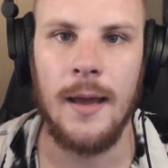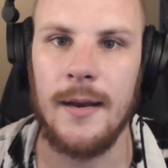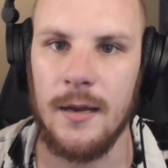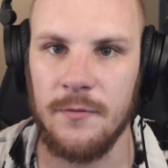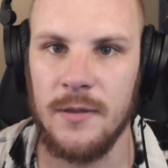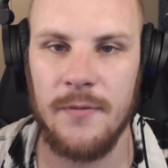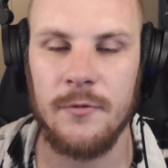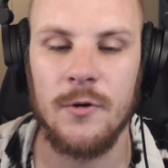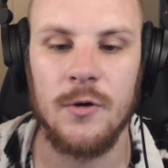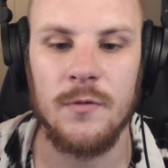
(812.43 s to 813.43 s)
And I've
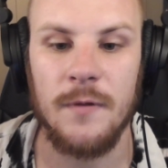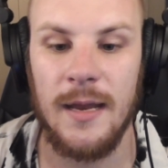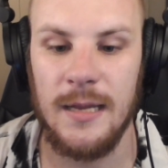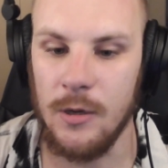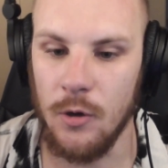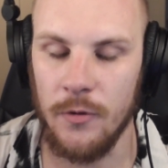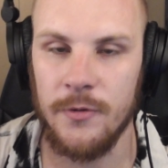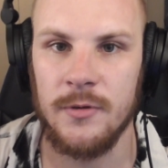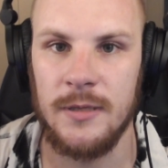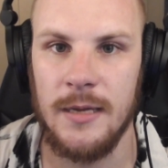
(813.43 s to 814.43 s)
never heard of any
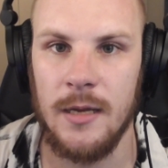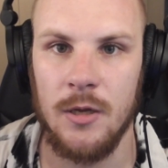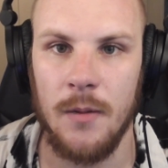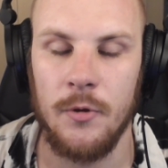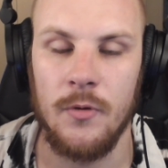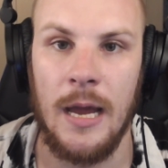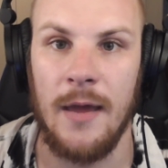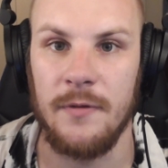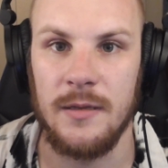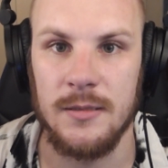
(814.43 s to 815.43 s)
other DAW
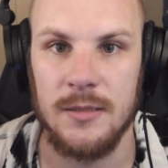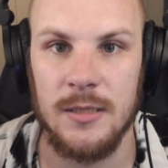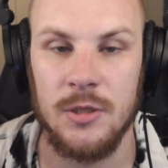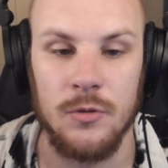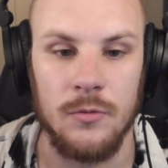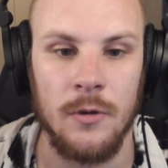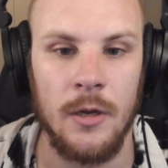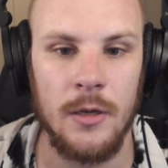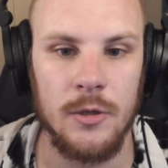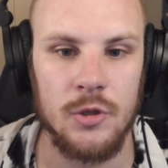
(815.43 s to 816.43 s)
having this issue.
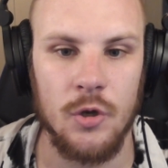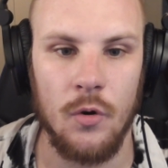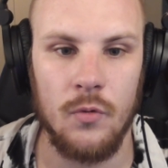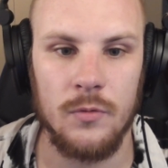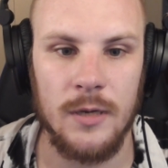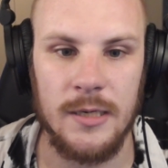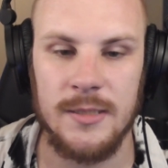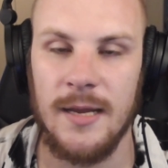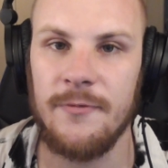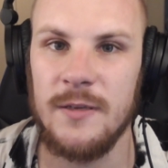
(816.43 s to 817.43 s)
So
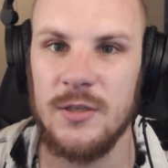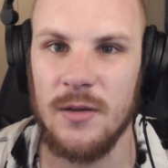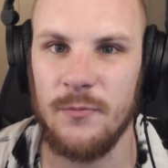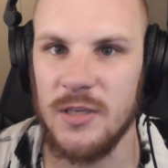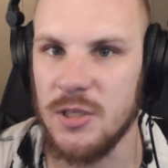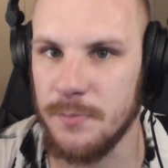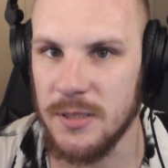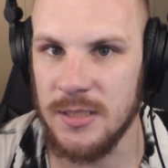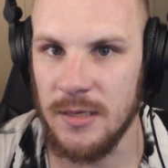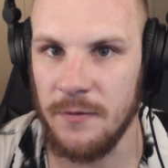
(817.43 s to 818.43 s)
there's definitely something
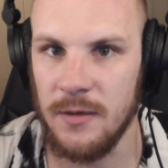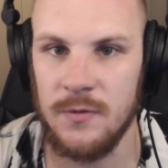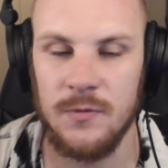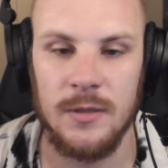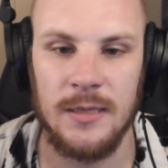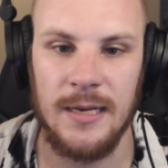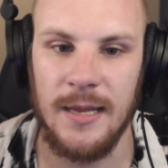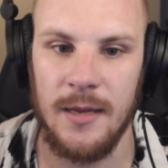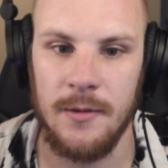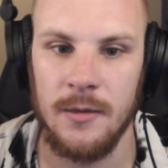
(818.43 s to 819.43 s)
specific to the
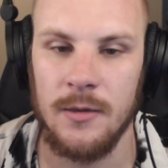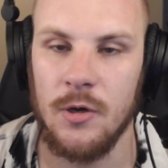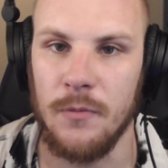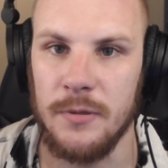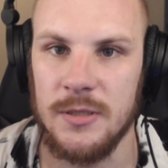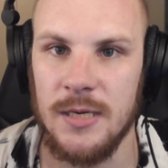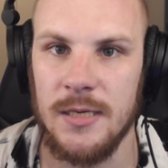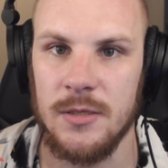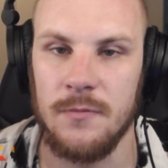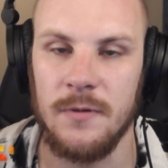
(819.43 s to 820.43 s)
delay
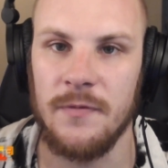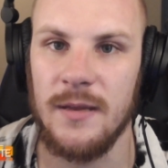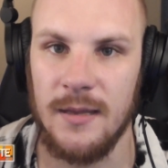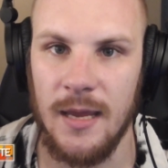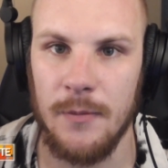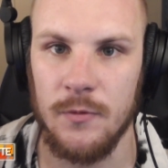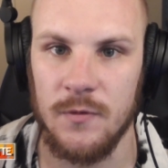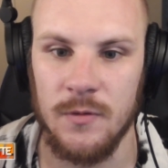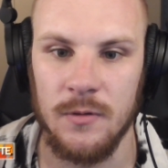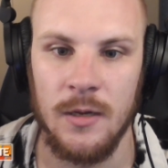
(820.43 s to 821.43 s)
compensation within
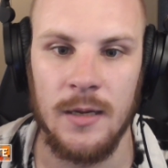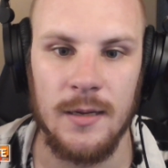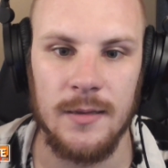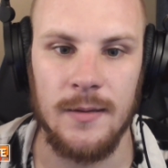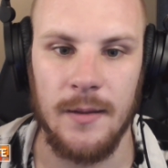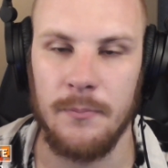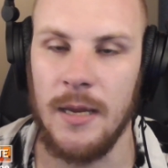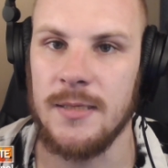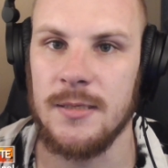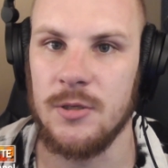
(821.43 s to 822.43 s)
Ableton that
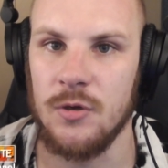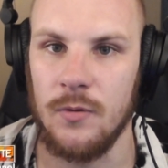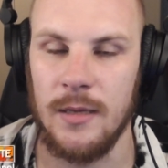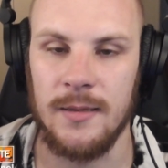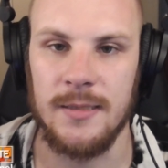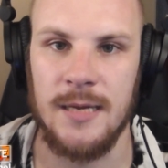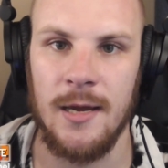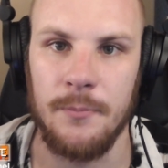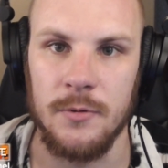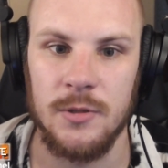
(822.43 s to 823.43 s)
makes it so that this
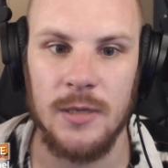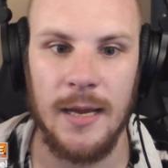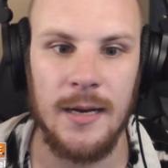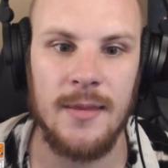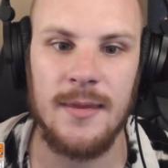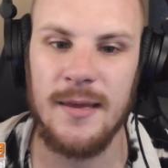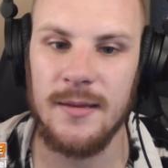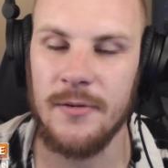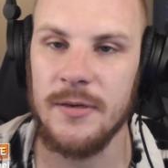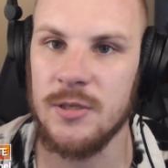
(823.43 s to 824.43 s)
happens. And I
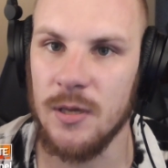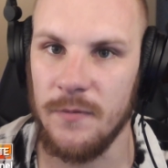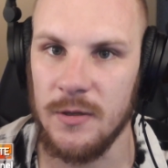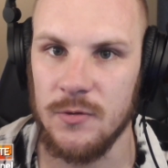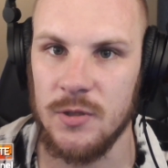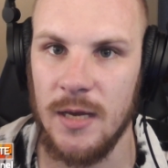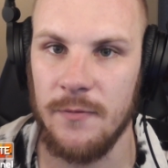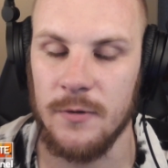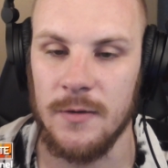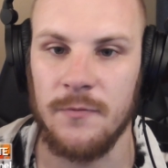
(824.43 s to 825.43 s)
think there is something to say
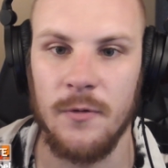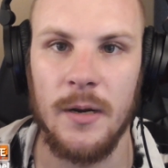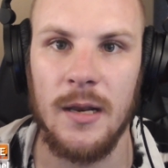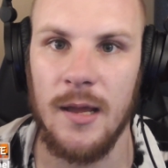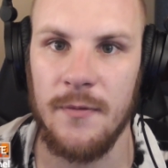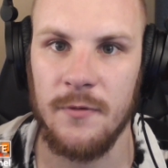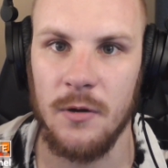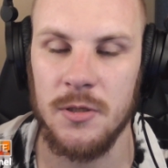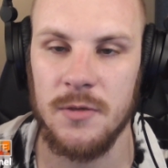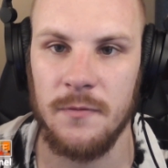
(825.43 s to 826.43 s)
for it. From a live
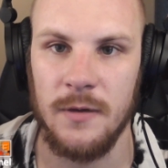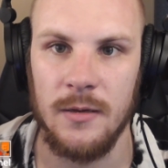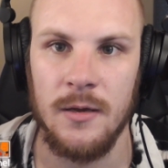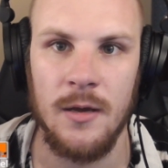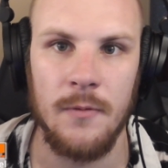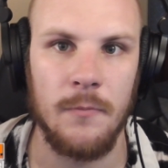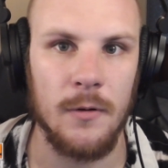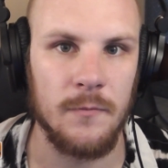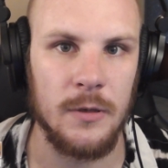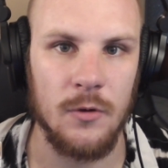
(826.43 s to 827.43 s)
philosophy,
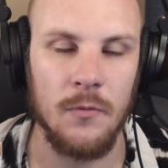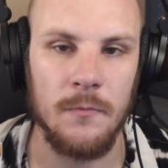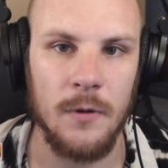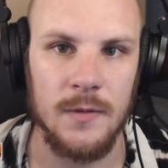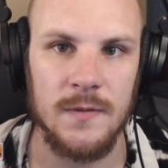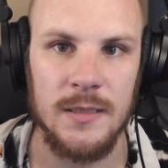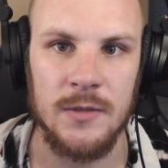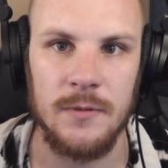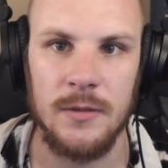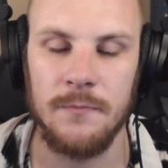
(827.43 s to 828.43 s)
what we don't want
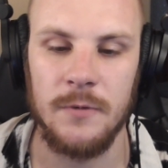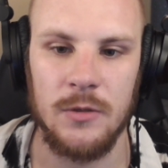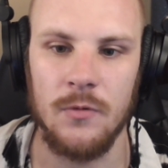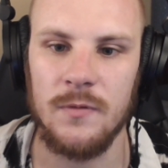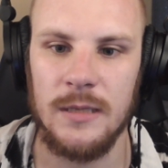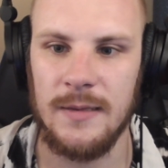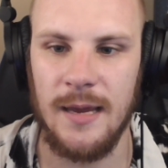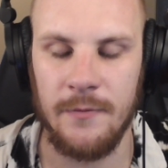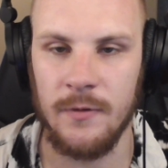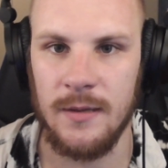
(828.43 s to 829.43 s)
is we don't need
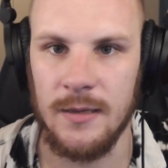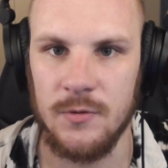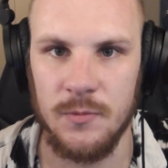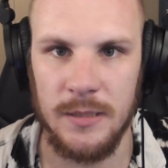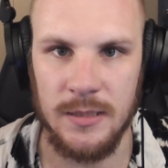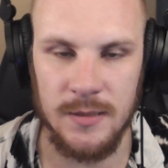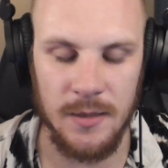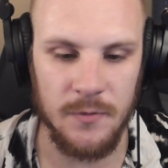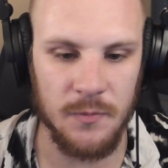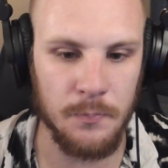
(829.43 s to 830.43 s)
everything to be
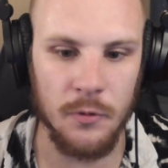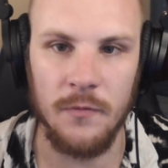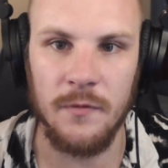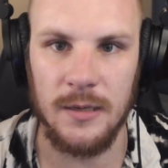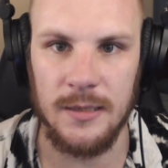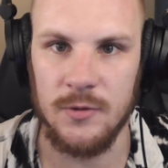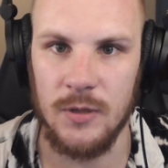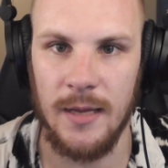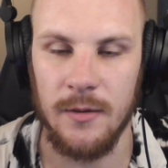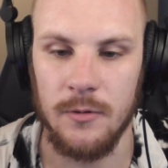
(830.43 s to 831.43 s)
timed perfectly
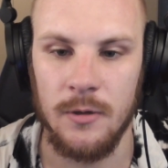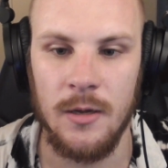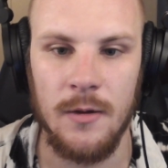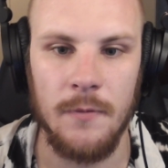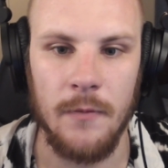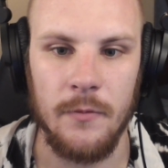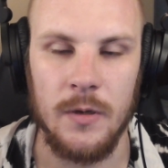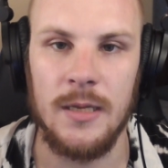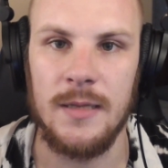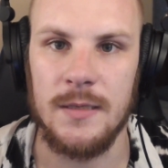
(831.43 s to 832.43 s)
together. What
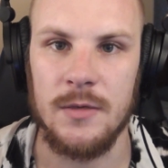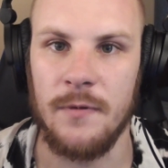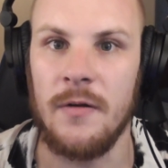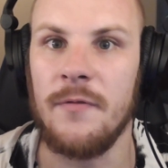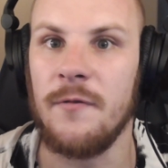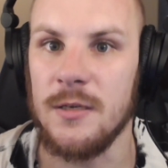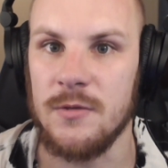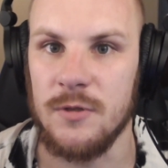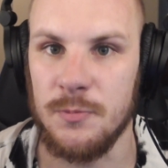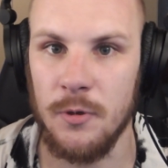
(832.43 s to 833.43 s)
we need is a very
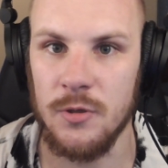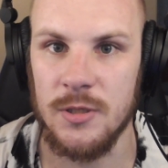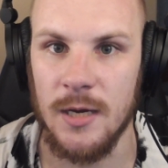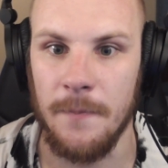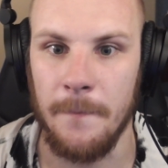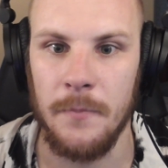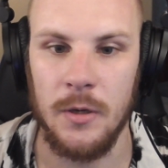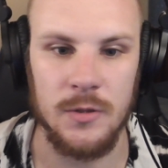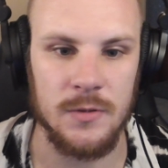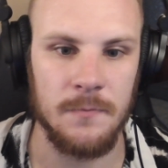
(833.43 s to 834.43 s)
fast response time,
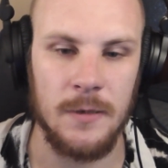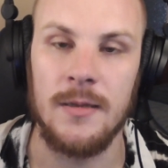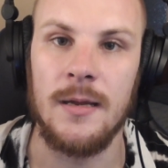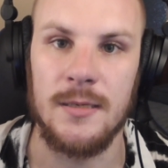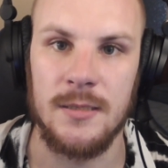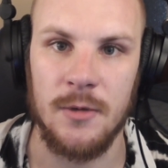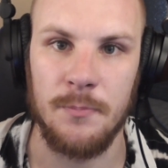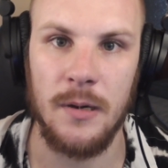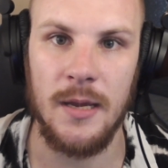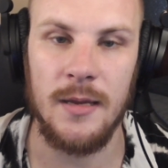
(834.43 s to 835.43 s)
because when I
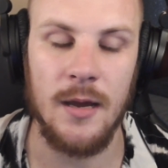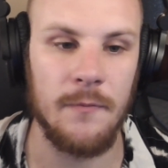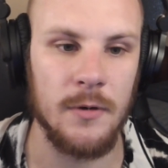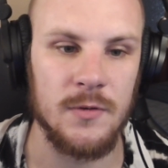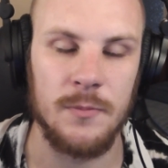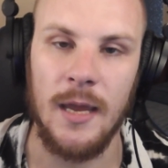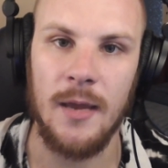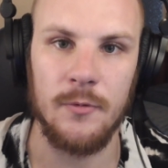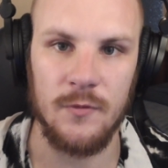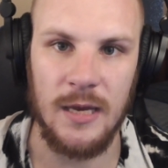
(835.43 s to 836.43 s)
start playing, I want to be
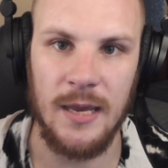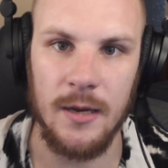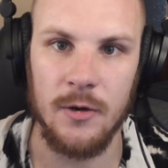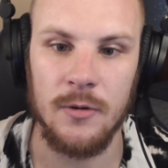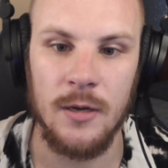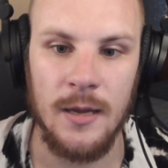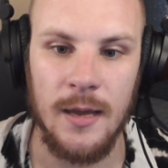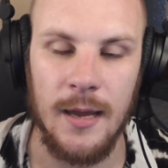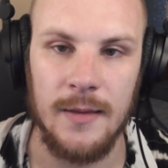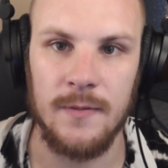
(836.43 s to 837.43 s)
able to hear
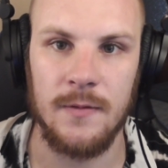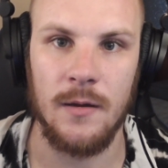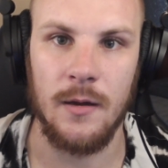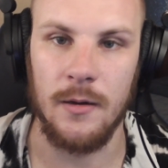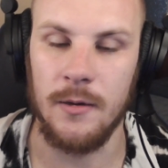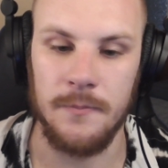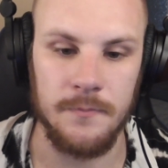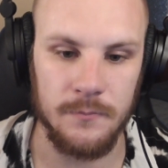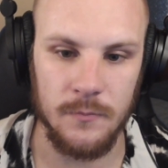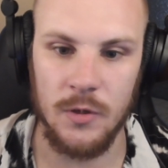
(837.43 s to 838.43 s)
and,
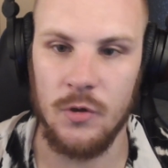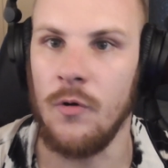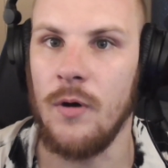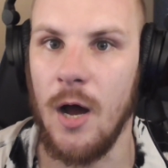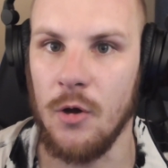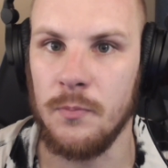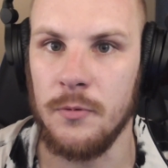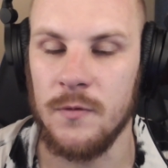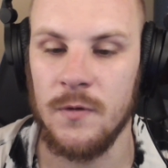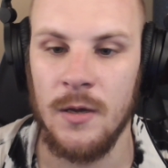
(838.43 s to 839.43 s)

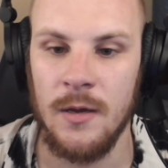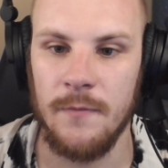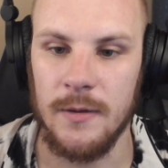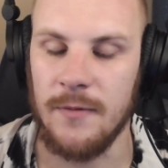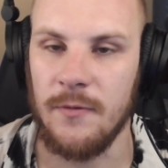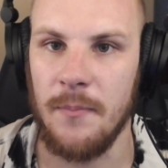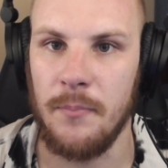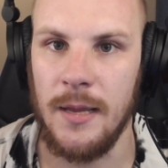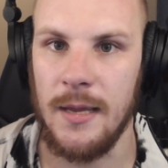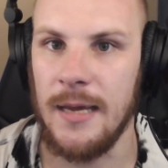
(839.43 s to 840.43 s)
output whatever I'm
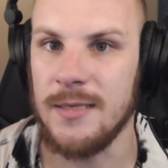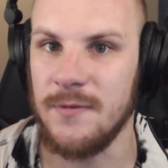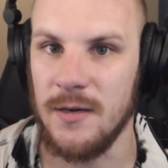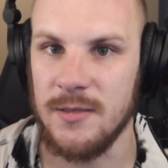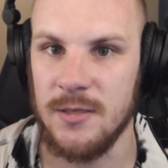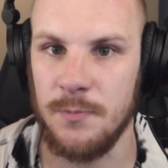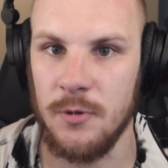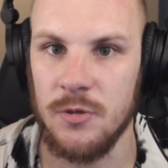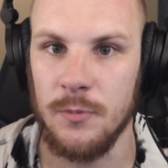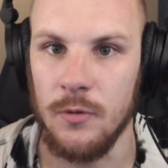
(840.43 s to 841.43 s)
playing as fast as
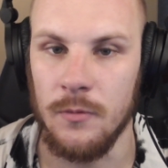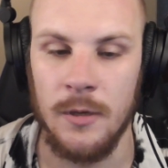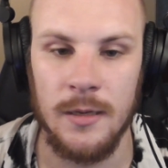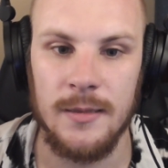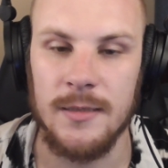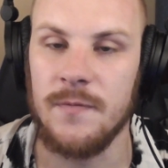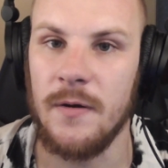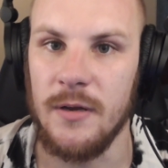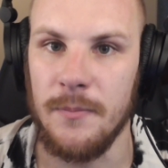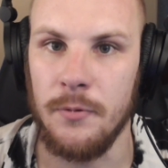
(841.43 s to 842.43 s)
possible. That's
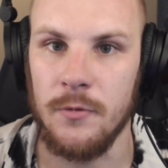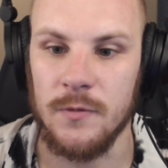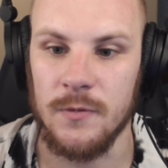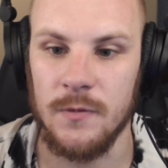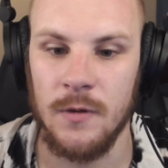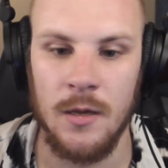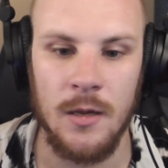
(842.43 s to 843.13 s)
very important.